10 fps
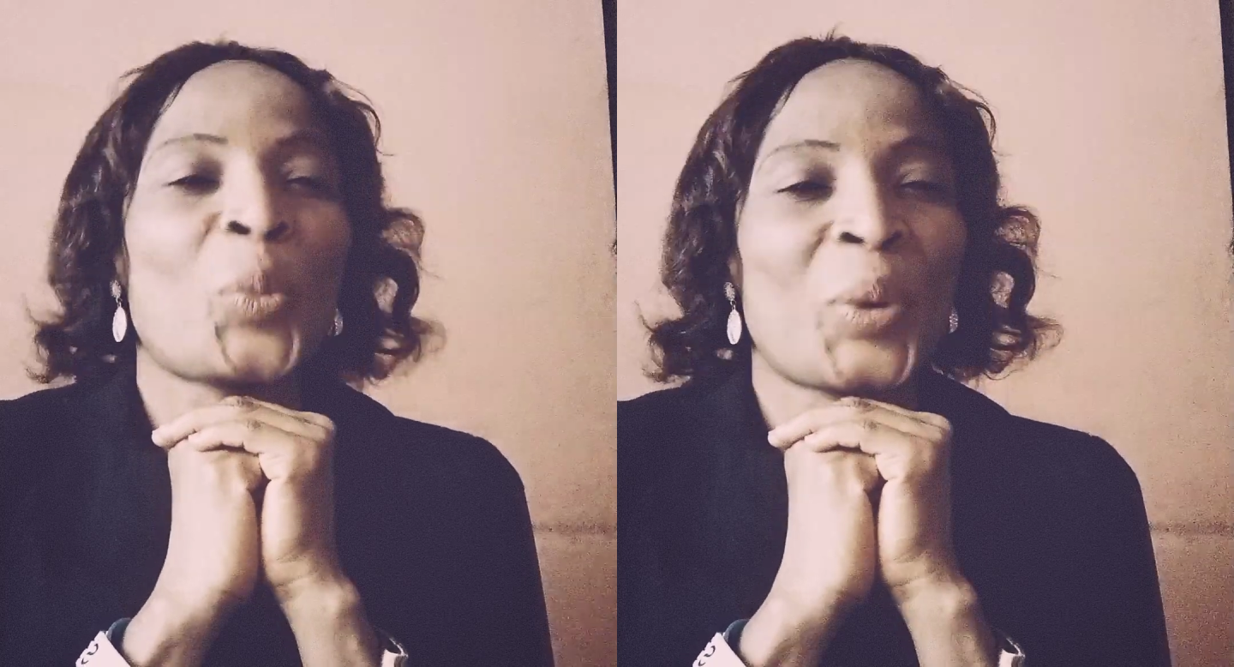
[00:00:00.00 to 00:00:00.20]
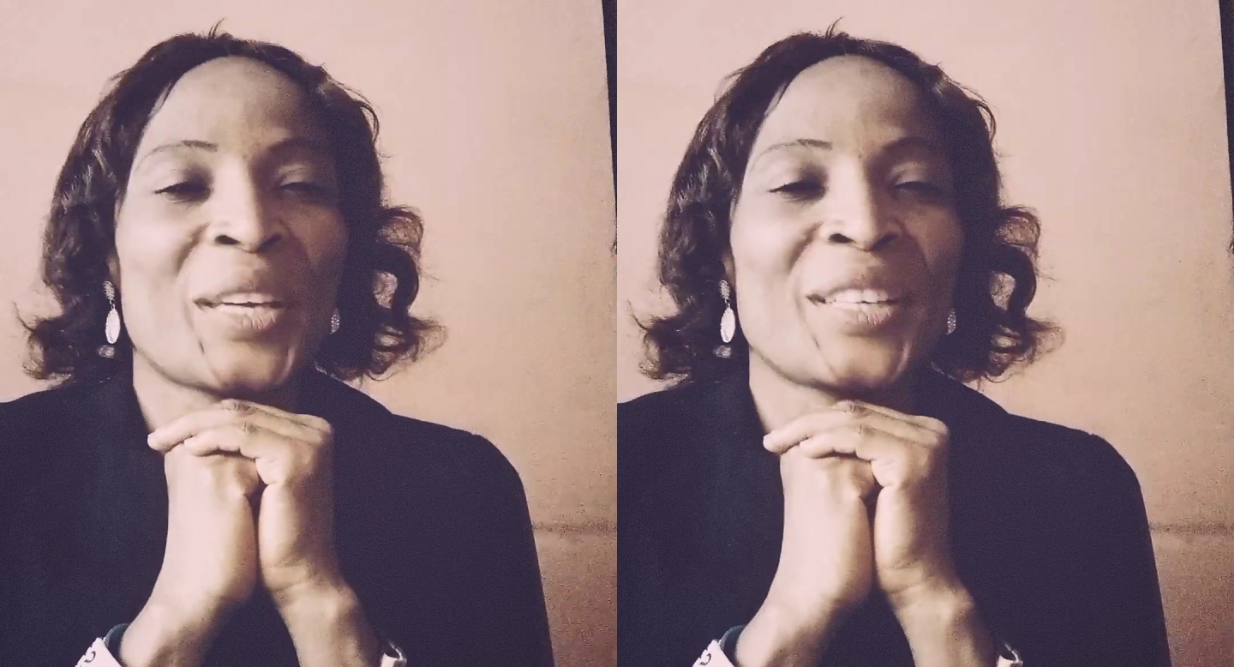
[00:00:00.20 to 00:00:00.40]

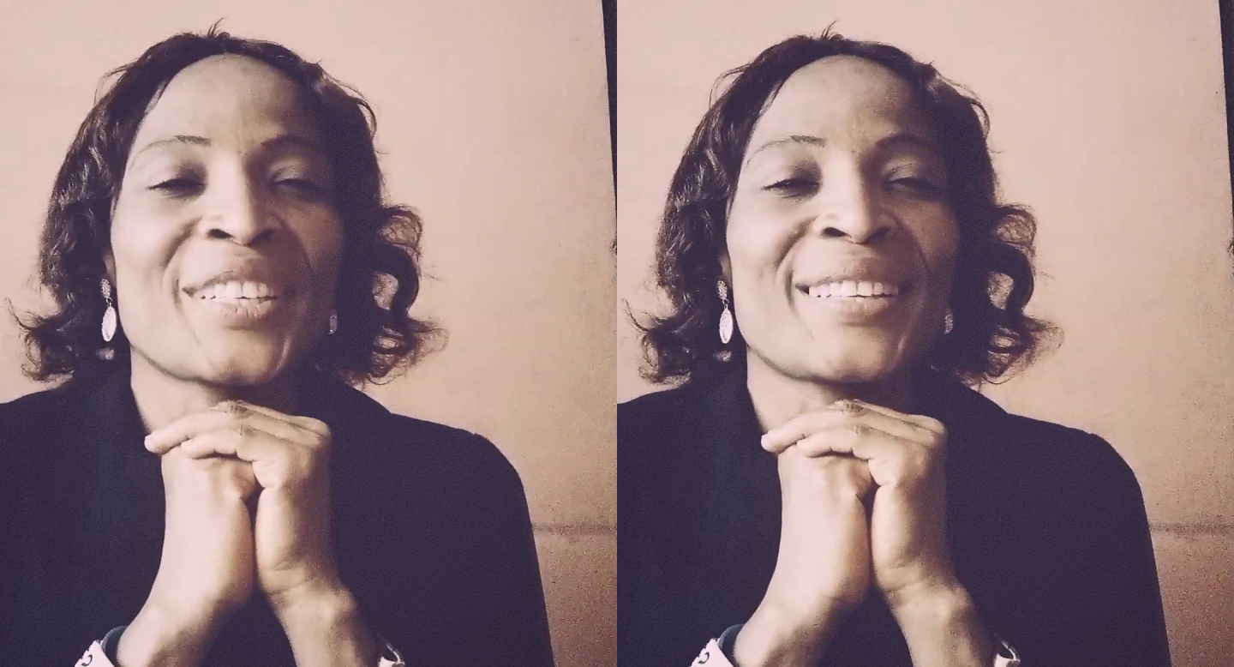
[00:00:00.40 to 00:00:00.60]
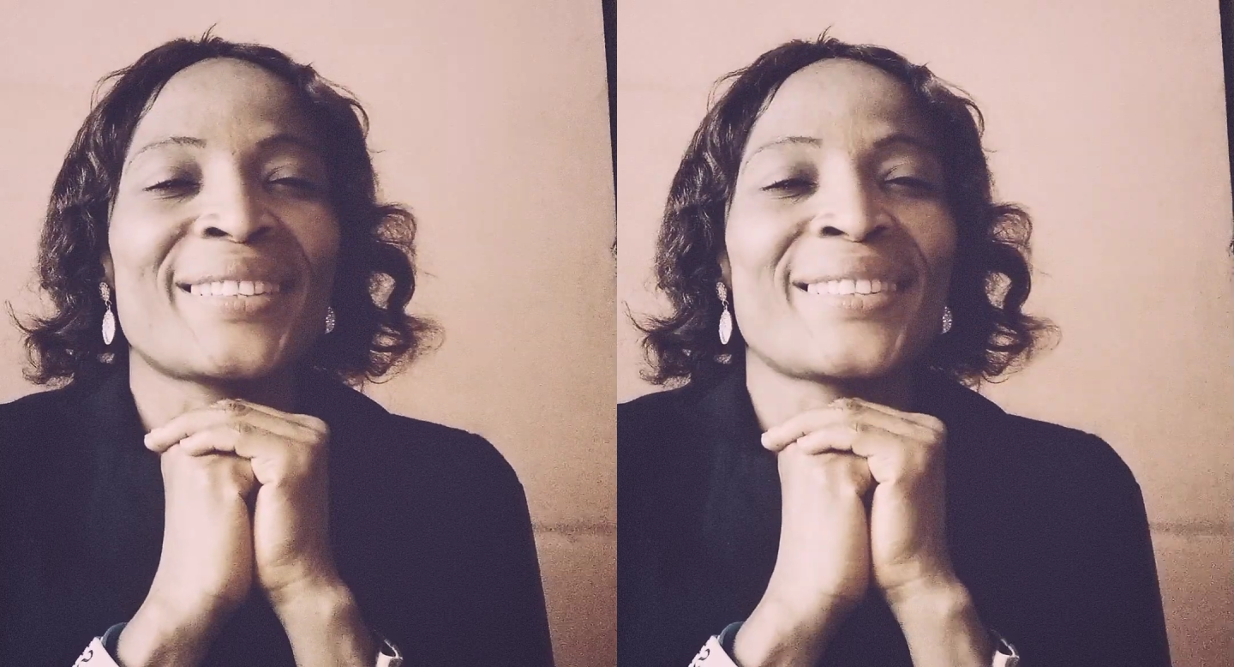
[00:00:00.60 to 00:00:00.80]

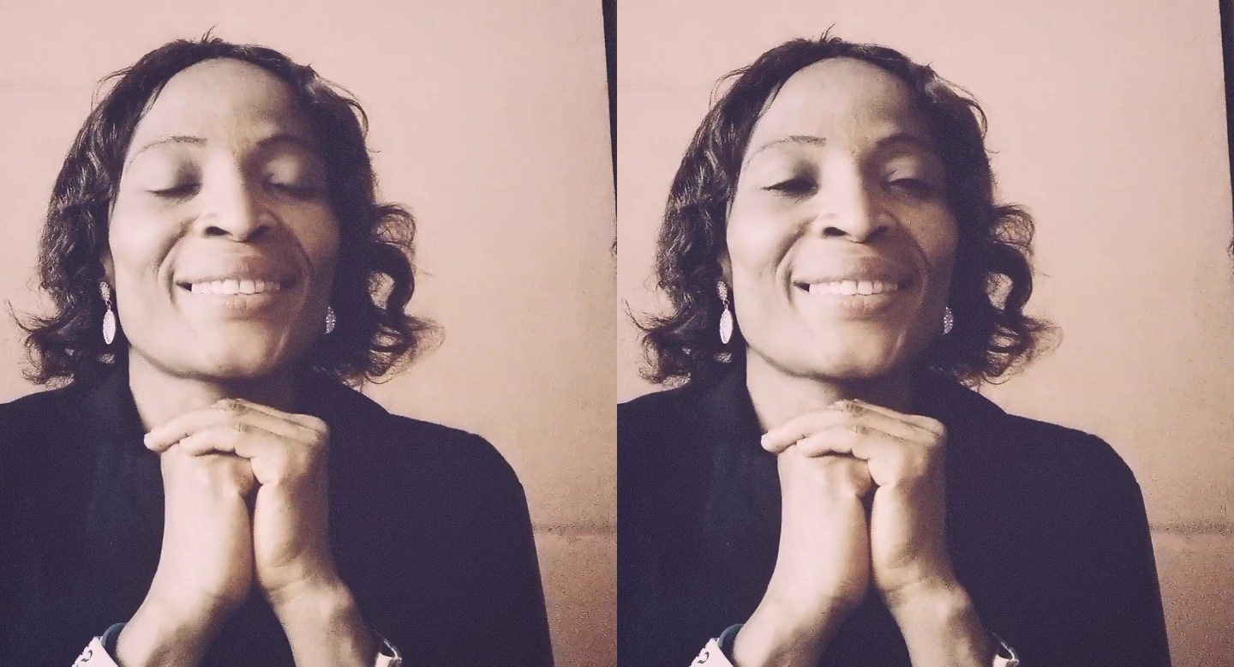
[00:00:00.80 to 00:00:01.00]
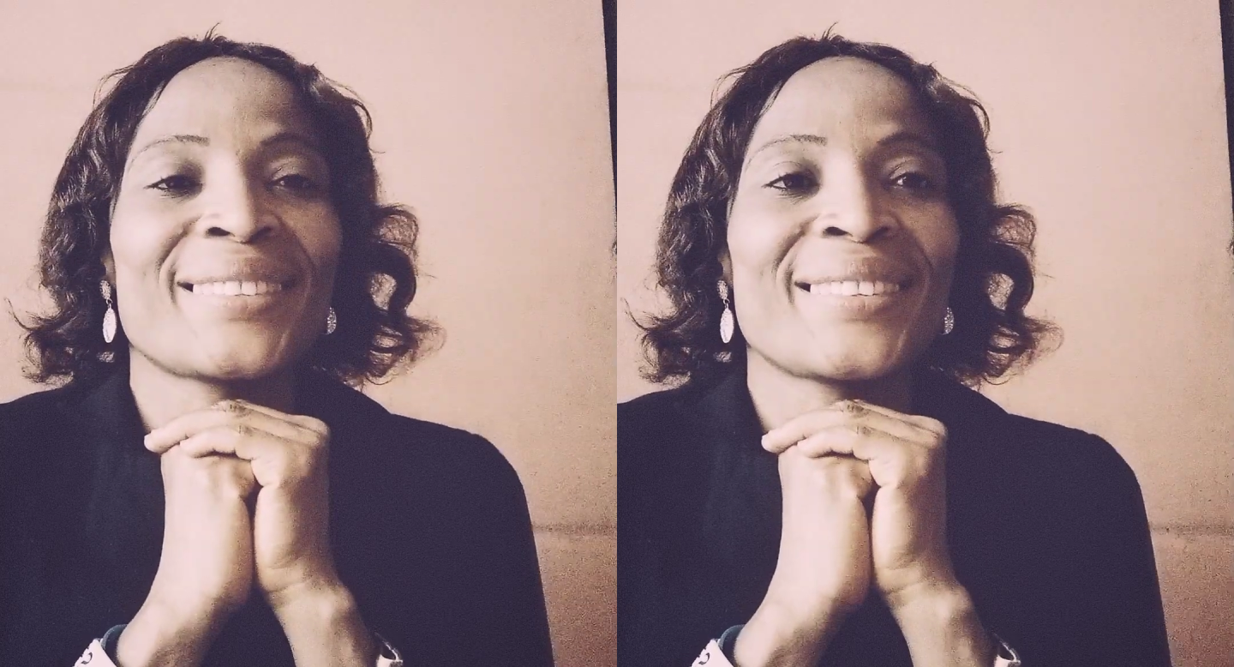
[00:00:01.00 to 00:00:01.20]
patient,
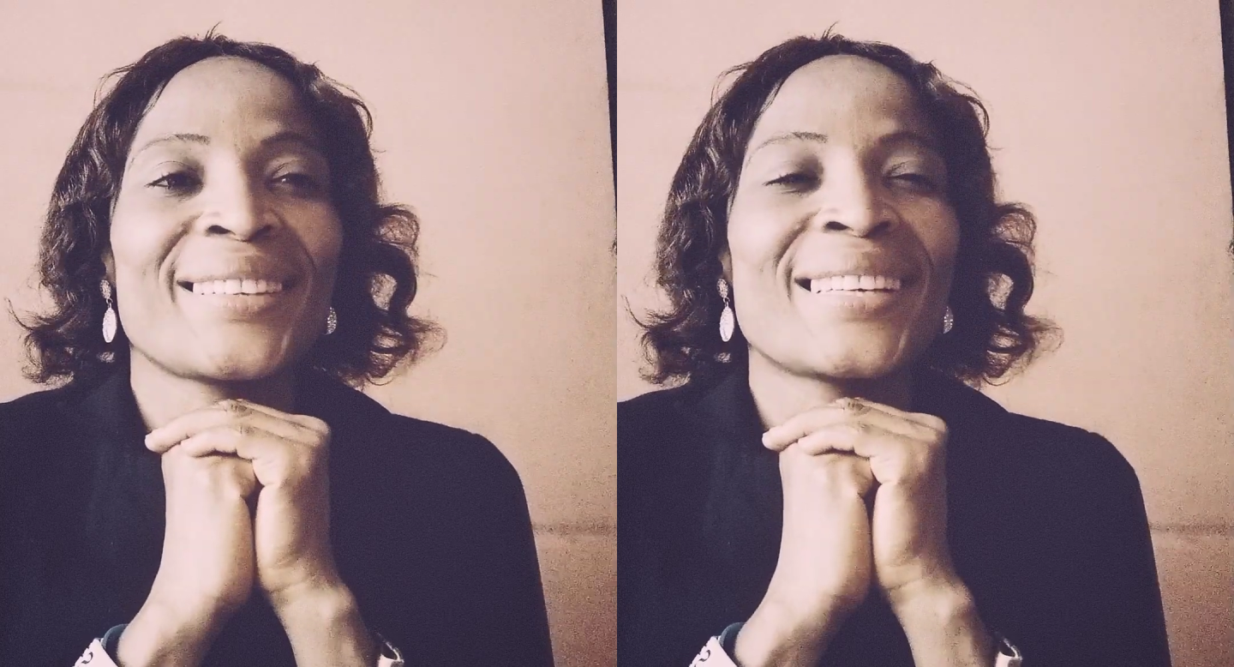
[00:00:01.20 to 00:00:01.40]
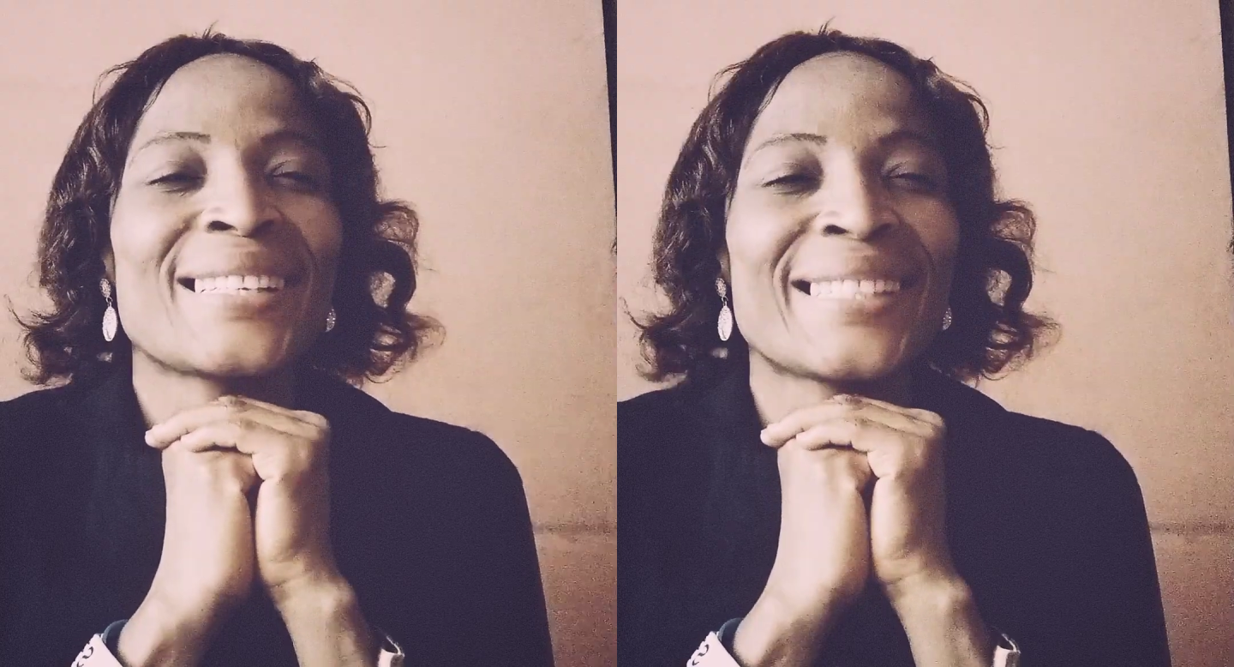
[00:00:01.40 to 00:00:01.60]

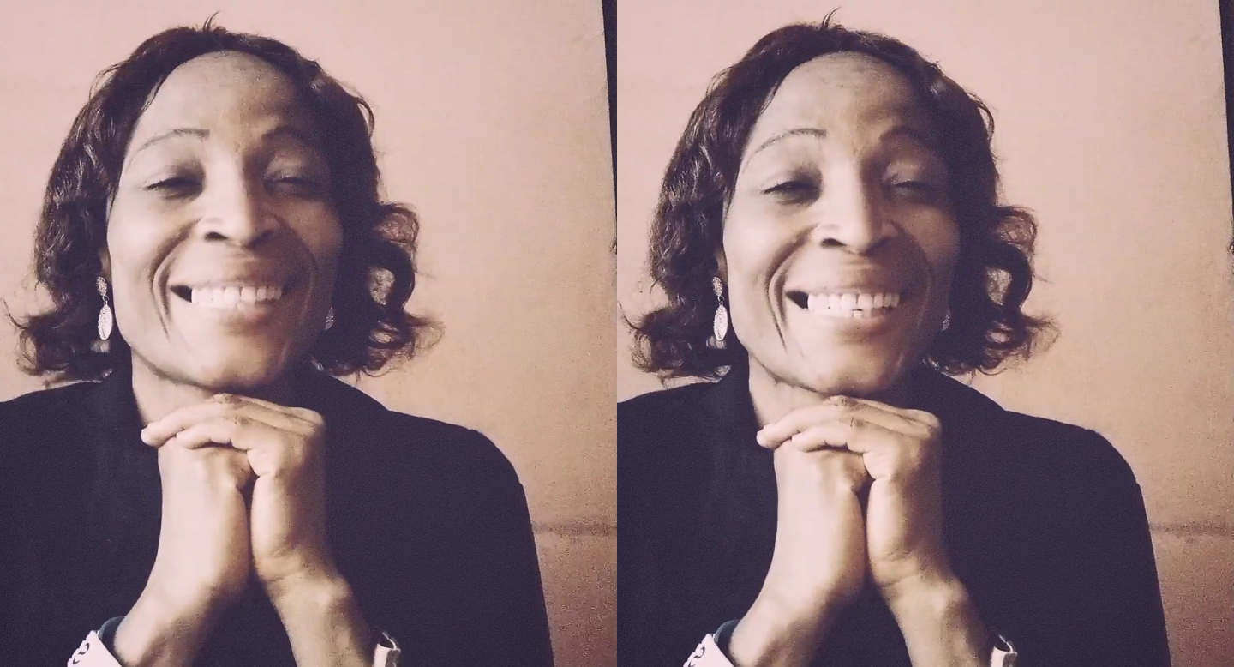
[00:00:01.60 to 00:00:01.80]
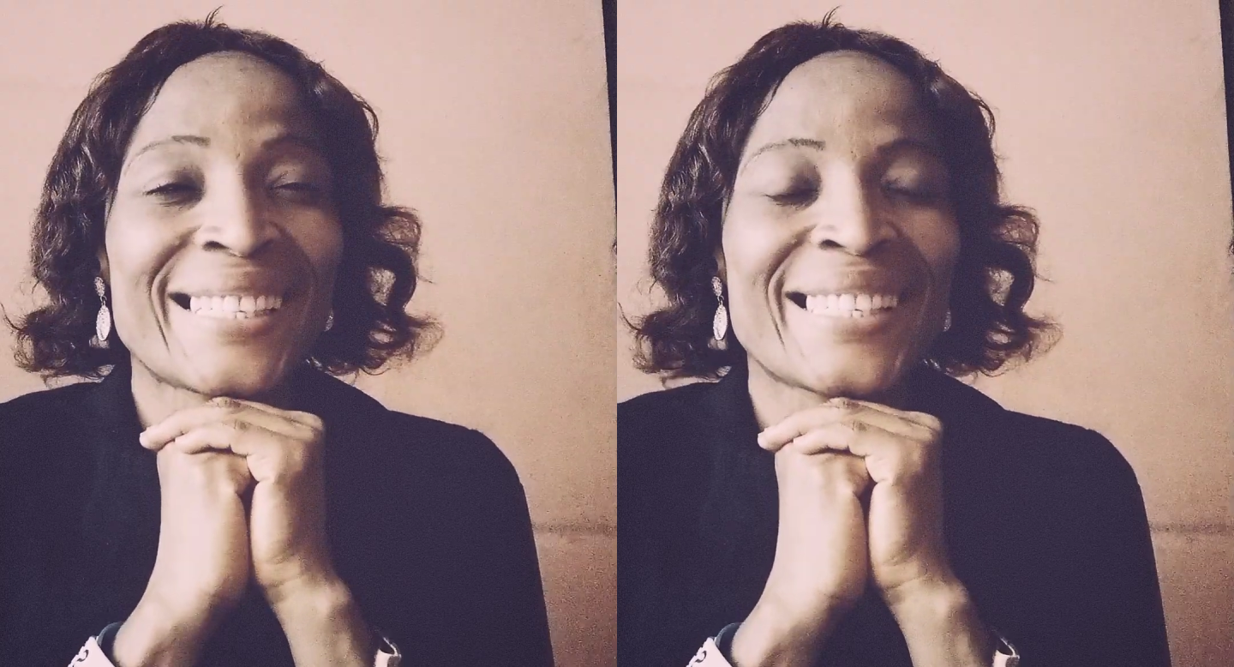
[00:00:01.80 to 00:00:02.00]

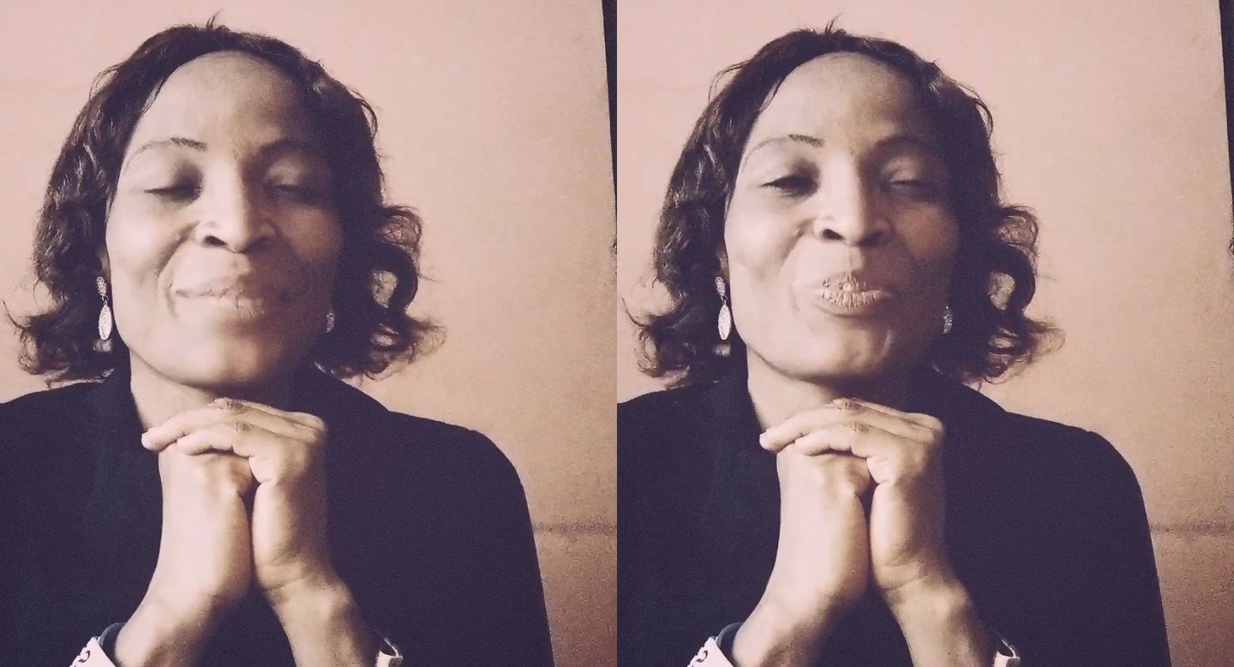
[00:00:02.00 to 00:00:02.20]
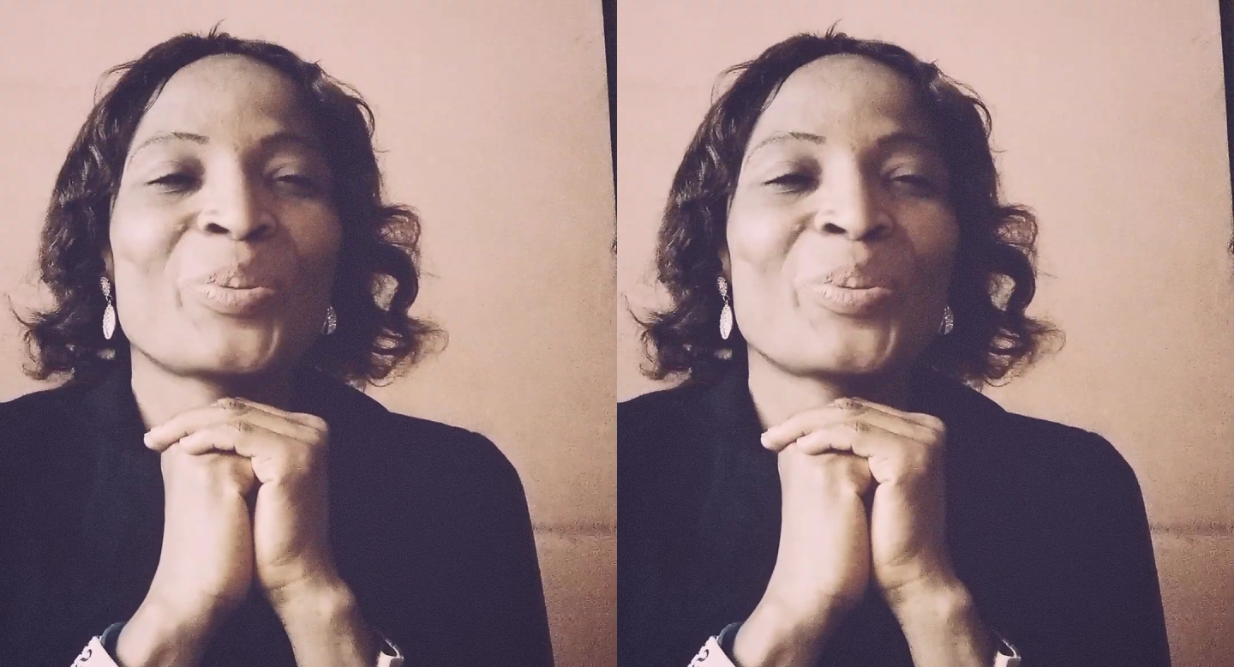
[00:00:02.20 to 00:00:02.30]
dig deep,